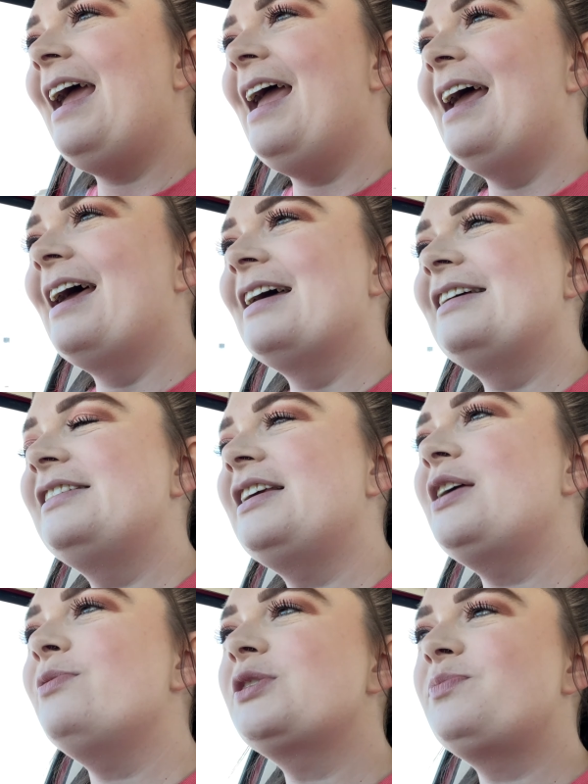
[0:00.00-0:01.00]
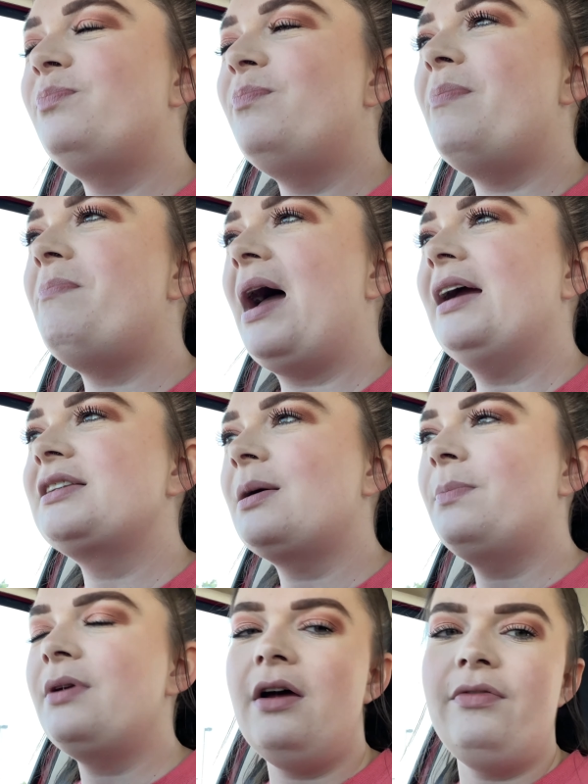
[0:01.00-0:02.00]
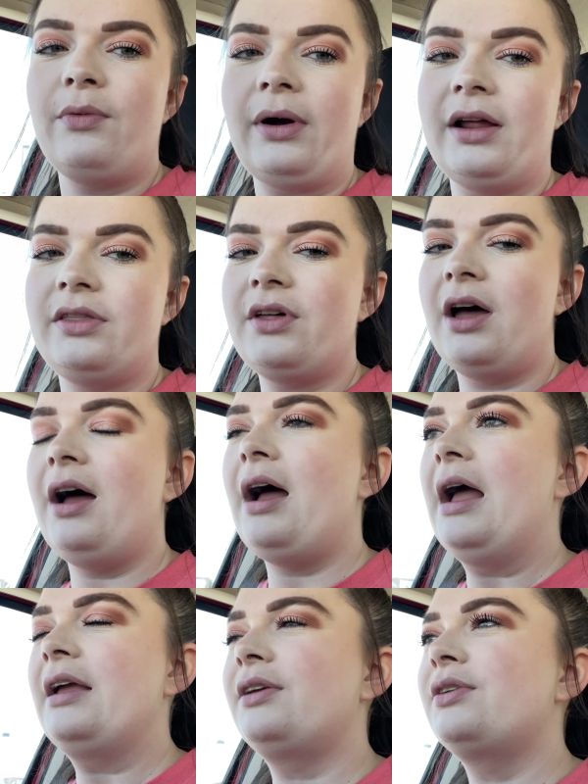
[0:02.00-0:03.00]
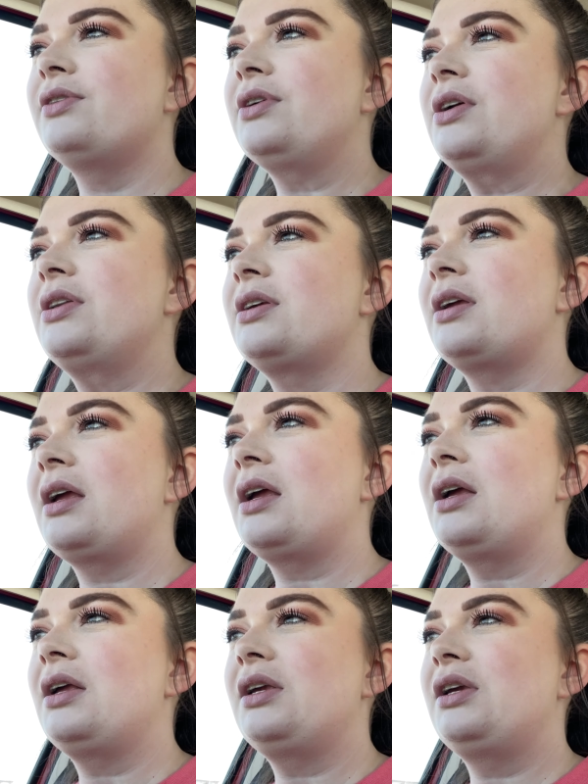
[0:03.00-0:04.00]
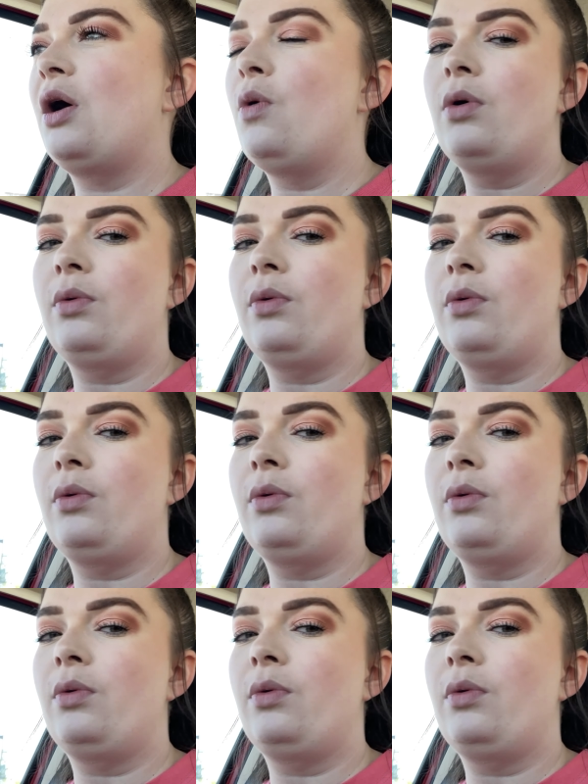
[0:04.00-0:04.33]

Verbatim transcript: and it was backed up enough where I thought I could go